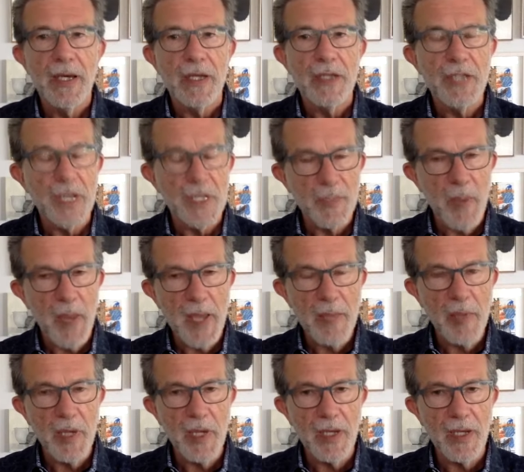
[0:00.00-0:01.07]
Does
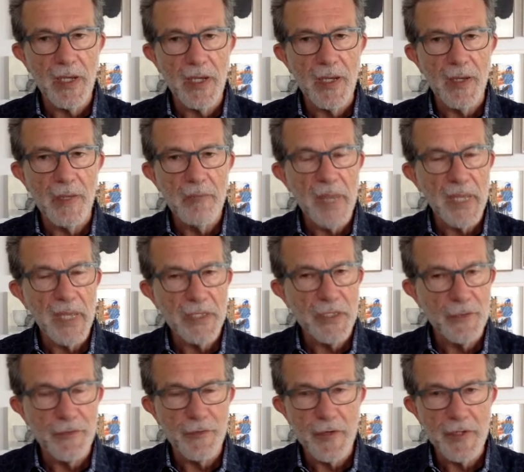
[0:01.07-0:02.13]
paper make
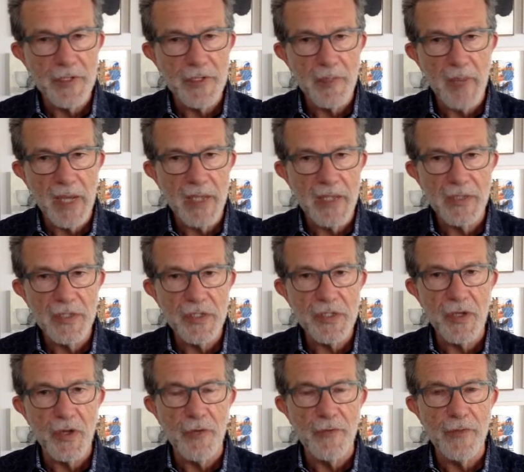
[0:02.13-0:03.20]
different
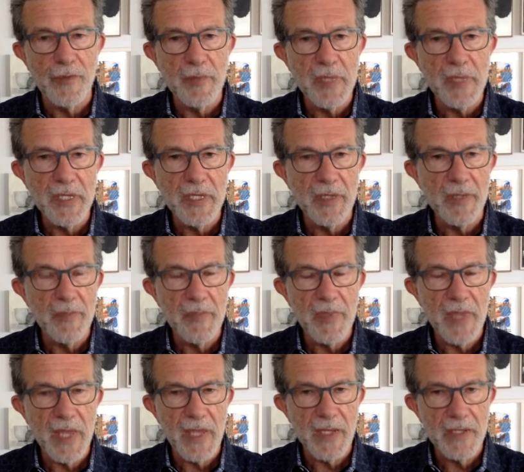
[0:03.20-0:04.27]
demands of the medium
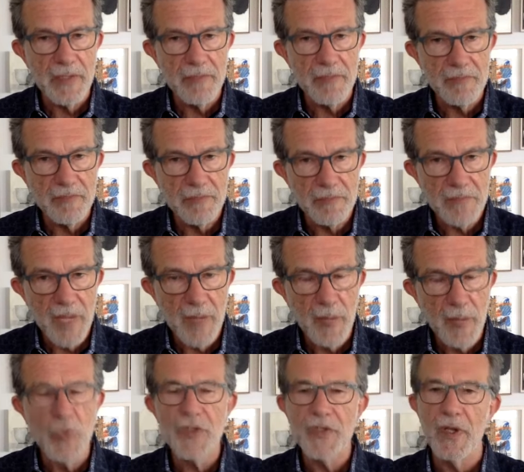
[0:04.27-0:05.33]
than a
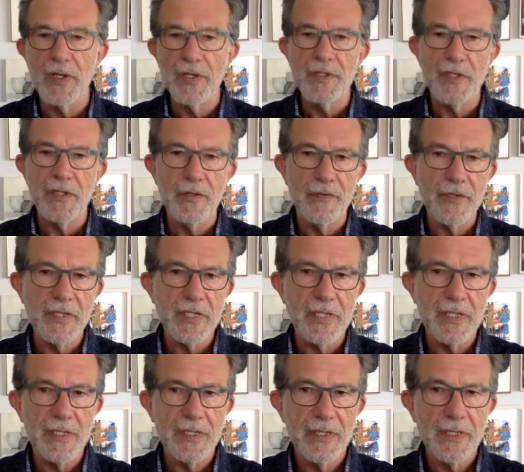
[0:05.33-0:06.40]
more solid surface?